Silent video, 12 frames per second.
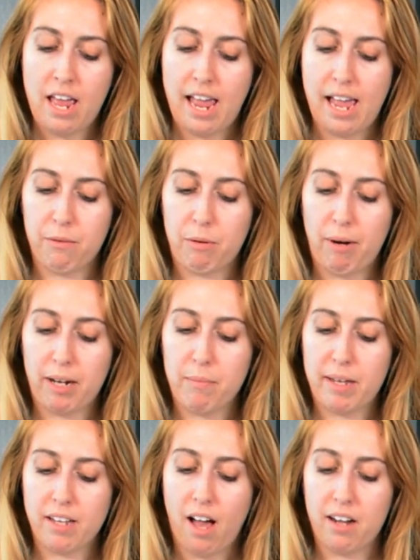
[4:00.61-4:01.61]
And we
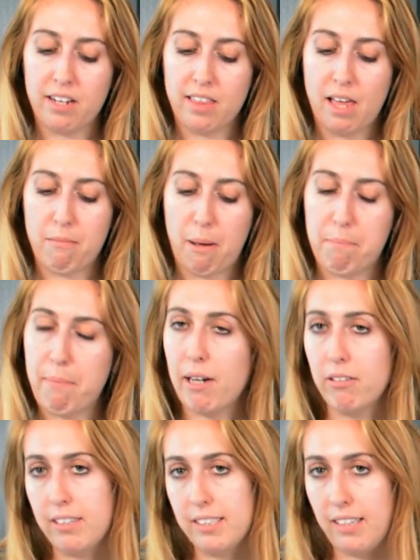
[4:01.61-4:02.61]
recommend cutting them
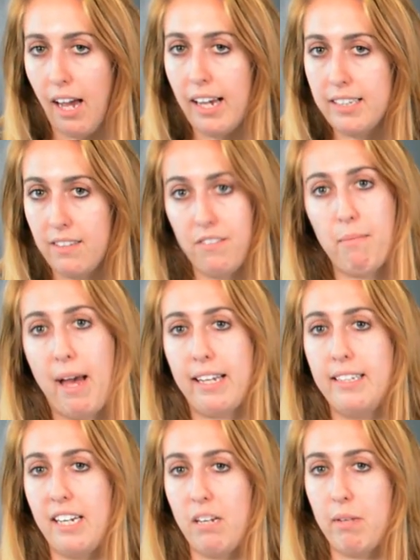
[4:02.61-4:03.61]
about the size of the
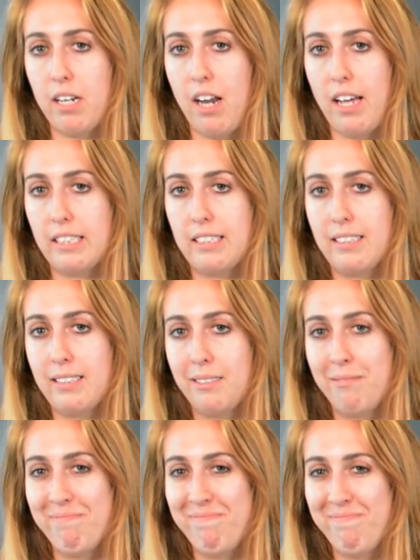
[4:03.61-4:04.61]
macadamia nuts.